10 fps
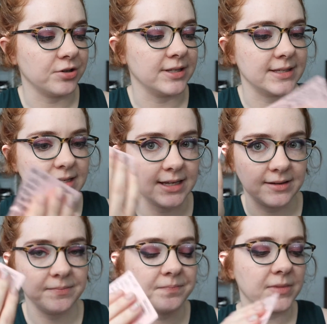You can
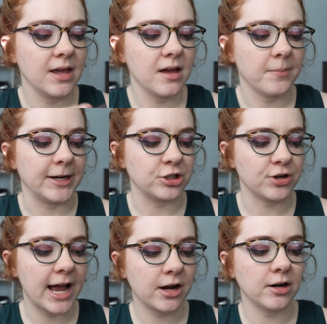see my
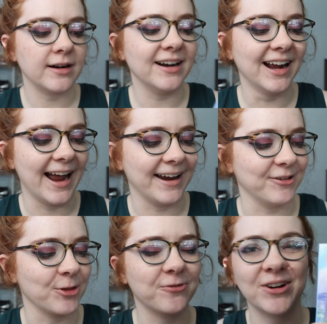tracker I have
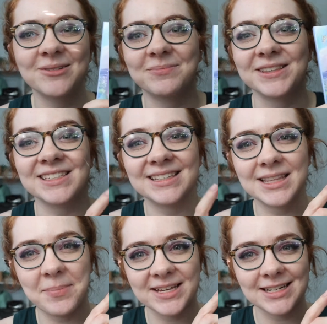on the front, but this is
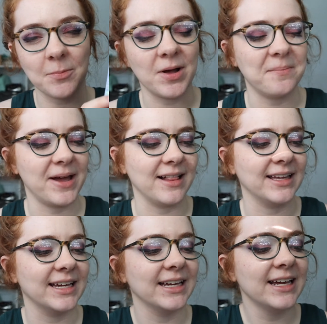the Pastel Pup
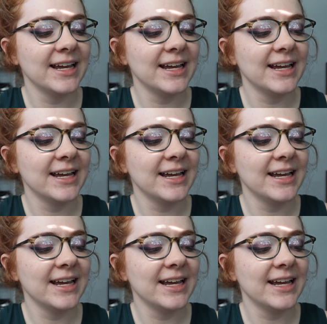palette.